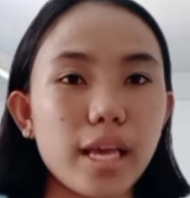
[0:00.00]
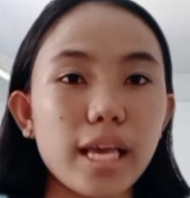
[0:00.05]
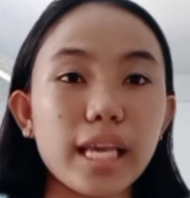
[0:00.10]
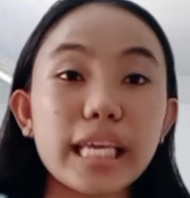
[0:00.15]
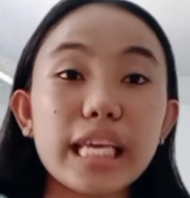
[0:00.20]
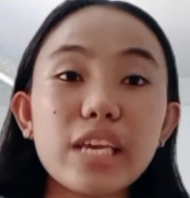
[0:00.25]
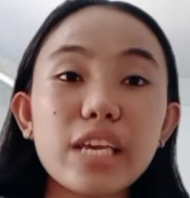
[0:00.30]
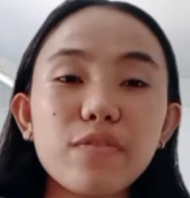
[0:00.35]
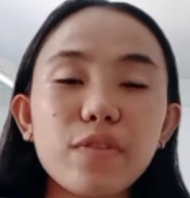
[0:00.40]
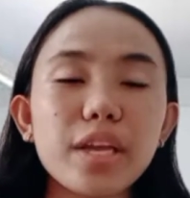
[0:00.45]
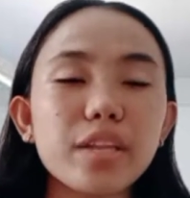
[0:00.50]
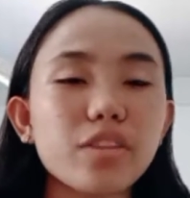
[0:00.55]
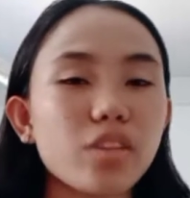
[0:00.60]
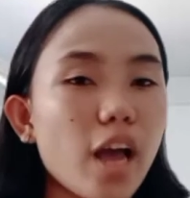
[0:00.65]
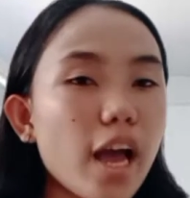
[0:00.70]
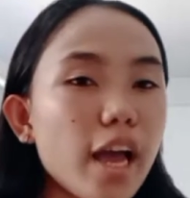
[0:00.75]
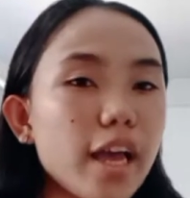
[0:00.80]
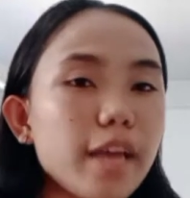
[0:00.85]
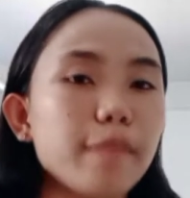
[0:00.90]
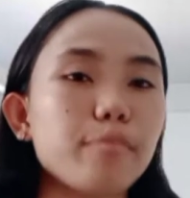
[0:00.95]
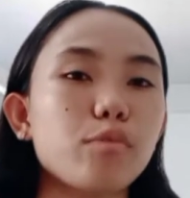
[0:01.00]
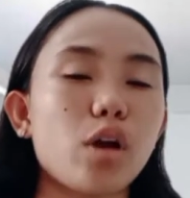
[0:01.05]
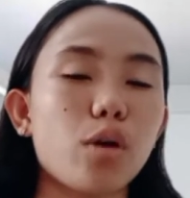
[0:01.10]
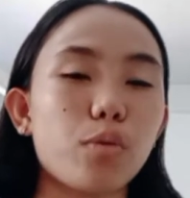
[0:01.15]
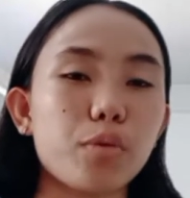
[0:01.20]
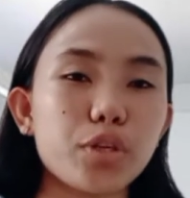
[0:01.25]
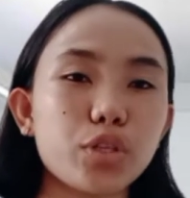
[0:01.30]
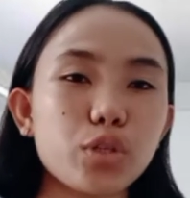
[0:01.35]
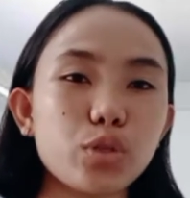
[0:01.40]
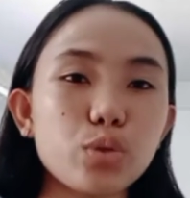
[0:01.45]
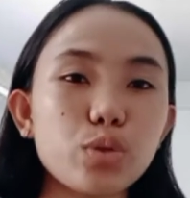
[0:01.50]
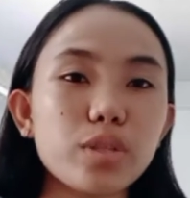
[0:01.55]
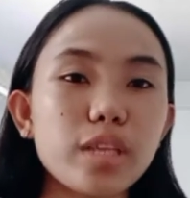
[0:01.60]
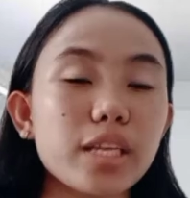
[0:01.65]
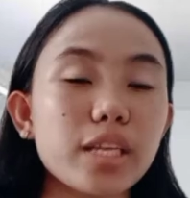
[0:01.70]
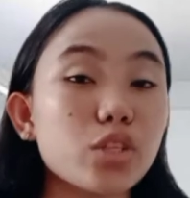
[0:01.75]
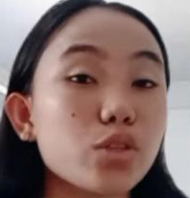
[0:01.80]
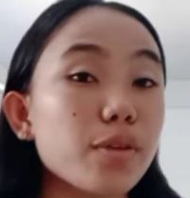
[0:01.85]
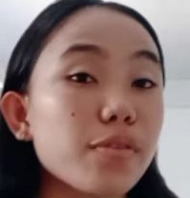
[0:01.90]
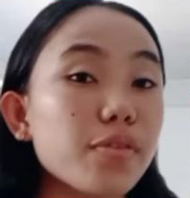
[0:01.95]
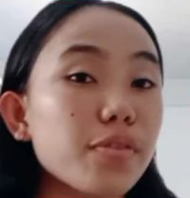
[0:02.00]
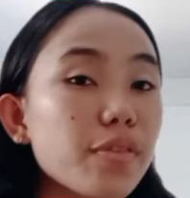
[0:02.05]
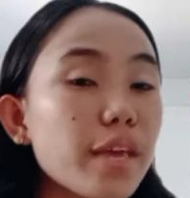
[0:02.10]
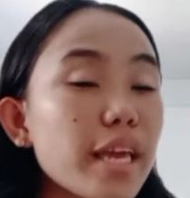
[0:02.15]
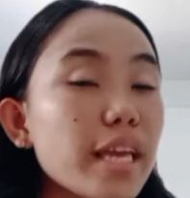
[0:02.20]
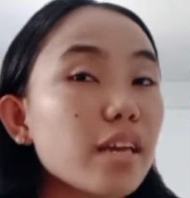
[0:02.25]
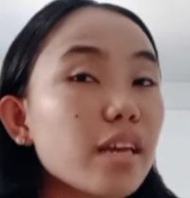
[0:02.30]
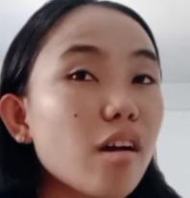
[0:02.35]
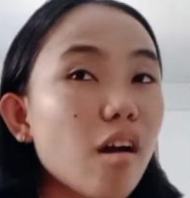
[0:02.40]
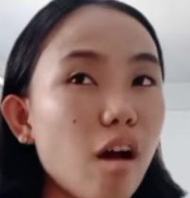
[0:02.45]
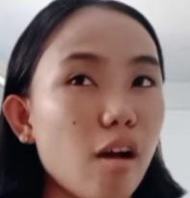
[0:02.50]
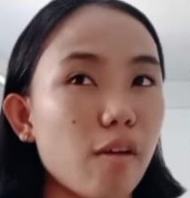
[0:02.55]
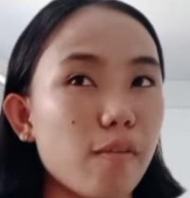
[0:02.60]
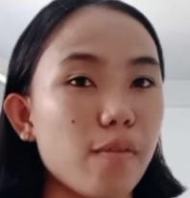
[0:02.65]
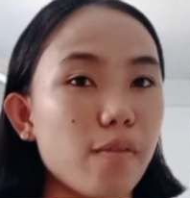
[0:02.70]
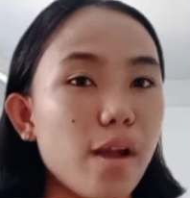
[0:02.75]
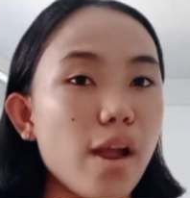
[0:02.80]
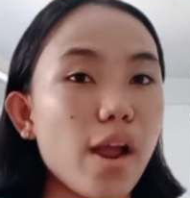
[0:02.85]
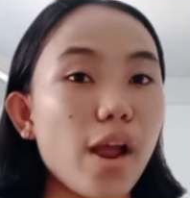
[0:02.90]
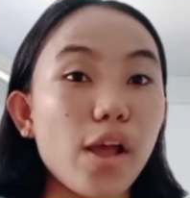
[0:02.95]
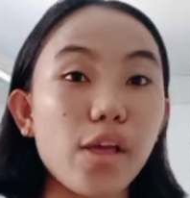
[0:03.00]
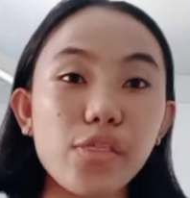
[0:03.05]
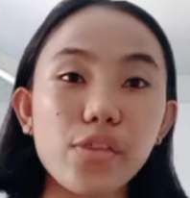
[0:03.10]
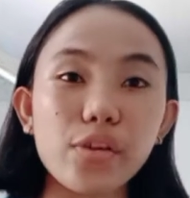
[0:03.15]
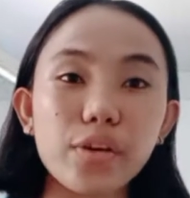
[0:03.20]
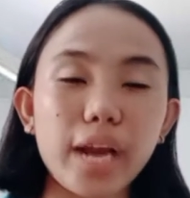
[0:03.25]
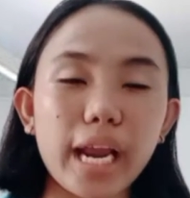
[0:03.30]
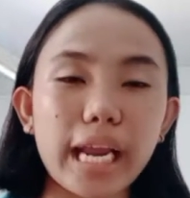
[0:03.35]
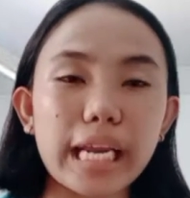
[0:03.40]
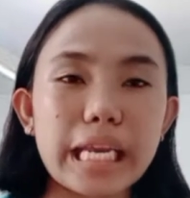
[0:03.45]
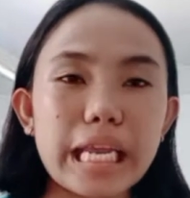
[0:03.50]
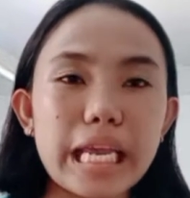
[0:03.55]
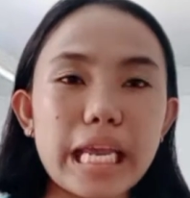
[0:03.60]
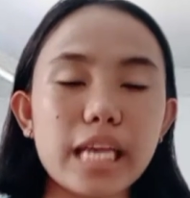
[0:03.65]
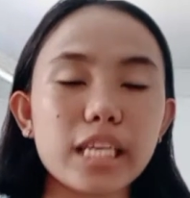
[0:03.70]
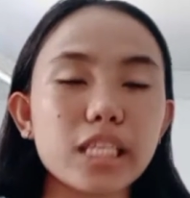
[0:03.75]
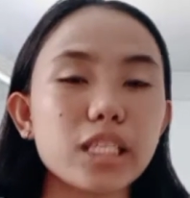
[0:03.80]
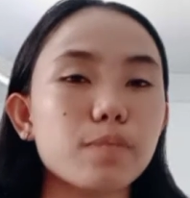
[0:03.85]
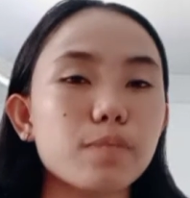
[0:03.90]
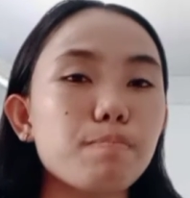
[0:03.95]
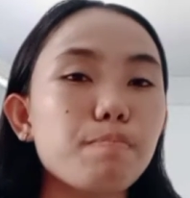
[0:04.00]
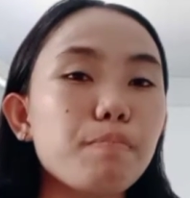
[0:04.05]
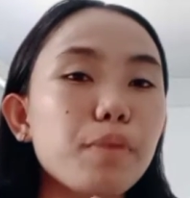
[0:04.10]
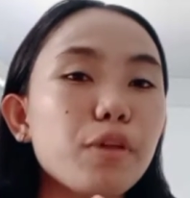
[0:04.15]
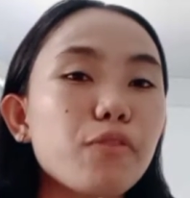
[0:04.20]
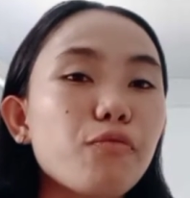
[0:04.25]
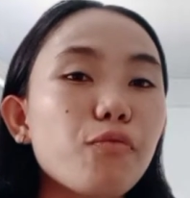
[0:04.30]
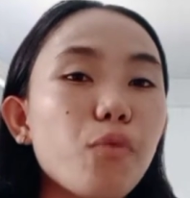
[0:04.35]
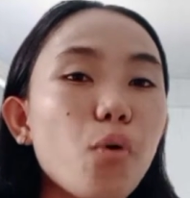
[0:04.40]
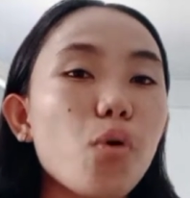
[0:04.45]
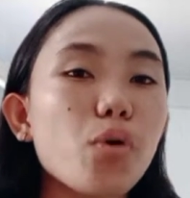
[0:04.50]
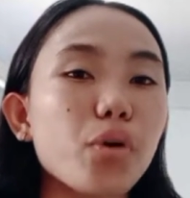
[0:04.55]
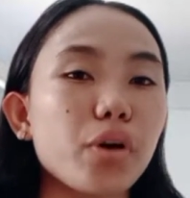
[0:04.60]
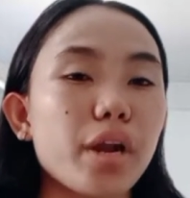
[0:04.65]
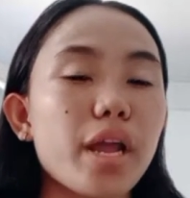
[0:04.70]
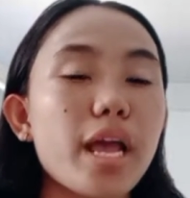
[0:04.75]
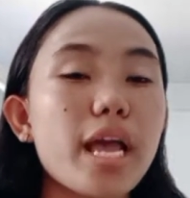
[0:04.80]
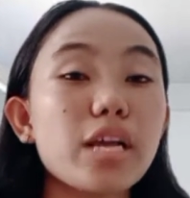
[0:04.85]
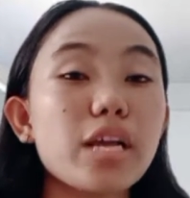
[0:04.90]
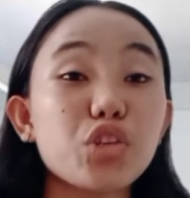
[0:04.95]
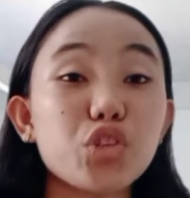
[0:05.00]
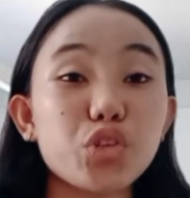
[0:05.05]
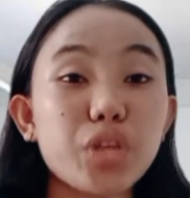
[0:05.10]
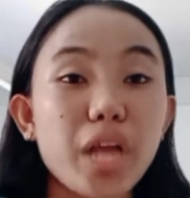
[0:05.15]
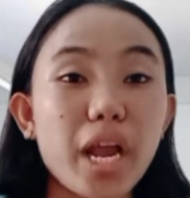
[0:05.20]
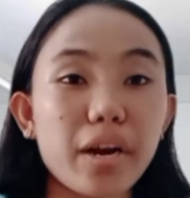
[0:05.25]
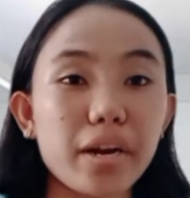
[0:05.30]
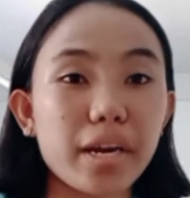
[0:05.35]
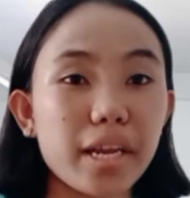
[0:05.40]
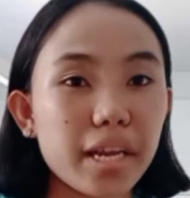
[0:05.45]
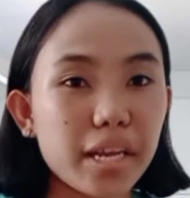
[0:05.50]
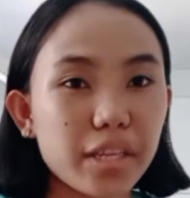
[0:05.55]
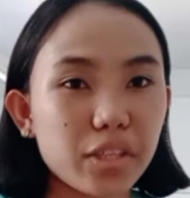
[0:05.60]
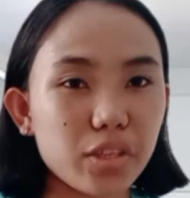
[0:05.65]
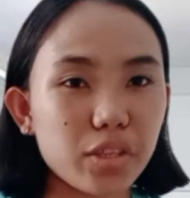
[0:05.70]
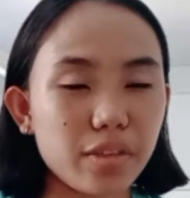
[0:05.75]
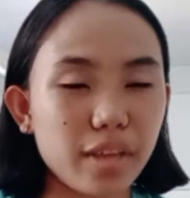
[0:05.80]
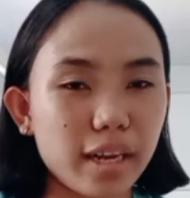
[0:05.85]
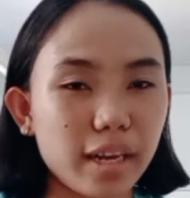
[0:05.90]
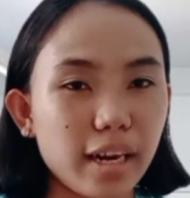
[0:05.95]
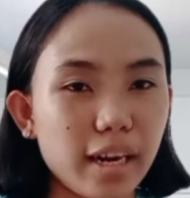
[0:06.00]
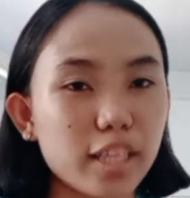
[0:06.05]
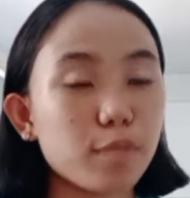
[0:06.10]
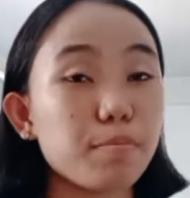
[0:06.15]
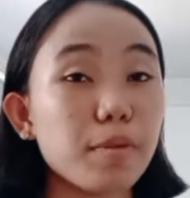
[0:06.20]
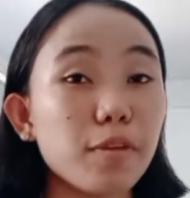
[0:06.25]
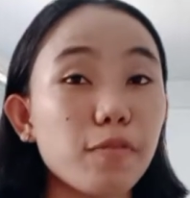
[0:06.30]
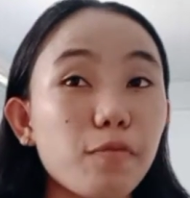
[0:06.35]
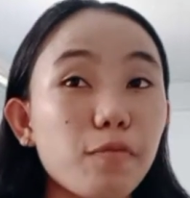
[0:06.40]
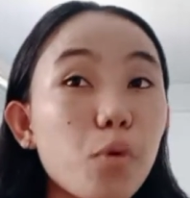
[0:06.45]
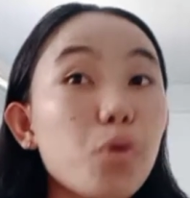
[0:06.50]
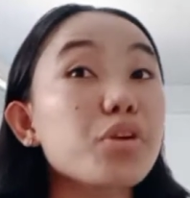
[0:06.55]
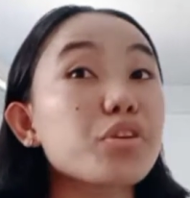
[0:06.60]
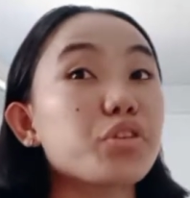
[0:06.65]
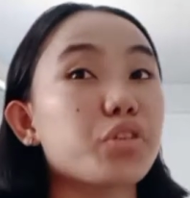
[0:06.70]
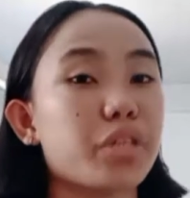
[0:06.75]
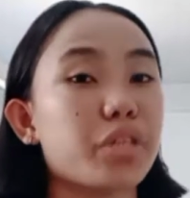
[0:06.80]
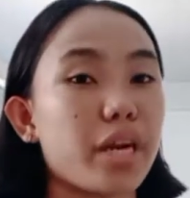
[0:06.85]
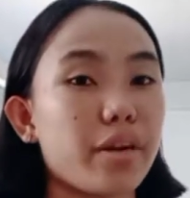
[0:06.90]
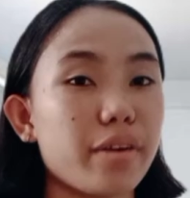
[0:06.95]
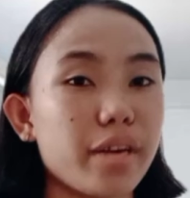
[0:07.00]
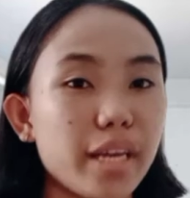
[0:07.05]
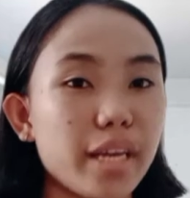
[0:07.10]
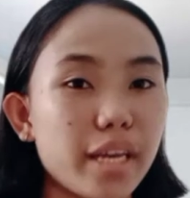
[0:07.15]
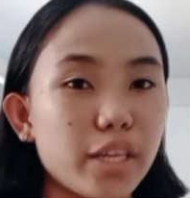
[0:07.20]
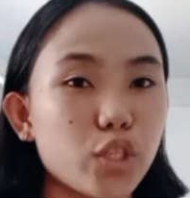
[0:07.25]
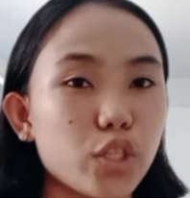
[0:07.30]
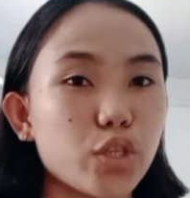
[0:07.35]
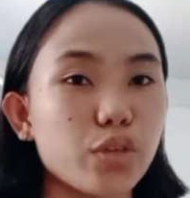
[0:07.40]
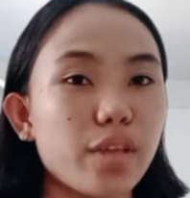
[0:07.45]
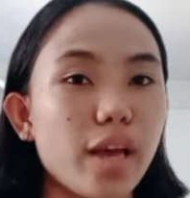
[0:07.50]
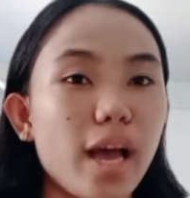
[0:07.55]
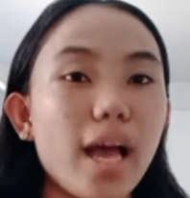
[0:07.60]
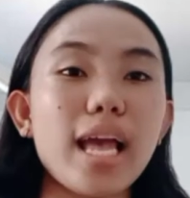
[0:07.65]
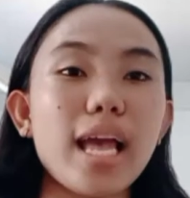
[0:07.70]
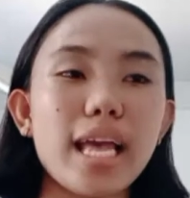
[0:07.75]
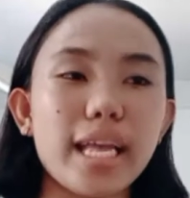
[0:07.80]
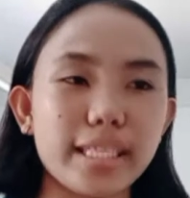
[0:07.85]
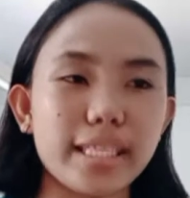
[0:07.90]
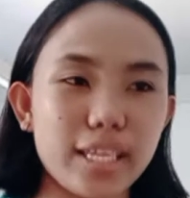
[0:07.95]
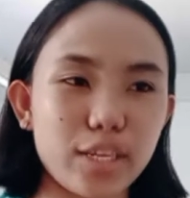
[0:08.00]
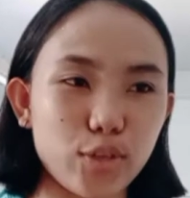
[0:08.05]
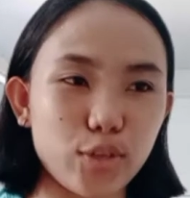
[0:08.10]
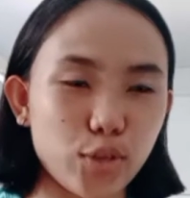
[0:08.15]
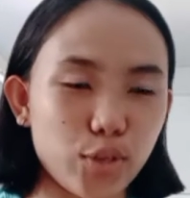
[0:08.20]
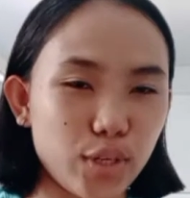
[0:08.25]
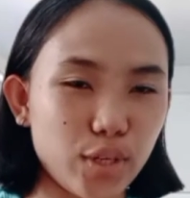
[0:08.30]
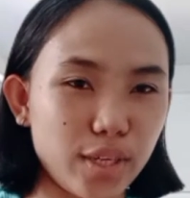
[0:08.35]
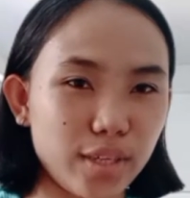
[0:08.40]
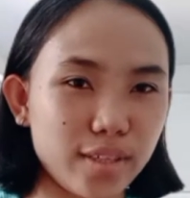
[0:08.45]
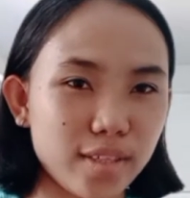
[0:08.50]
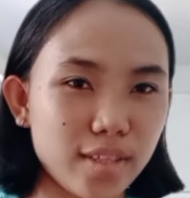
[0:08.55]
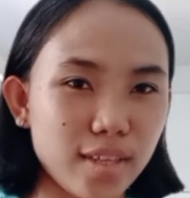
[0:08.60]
Giving time to our students to think of their ideas before sharing it to the class, before sharing it to the teacher.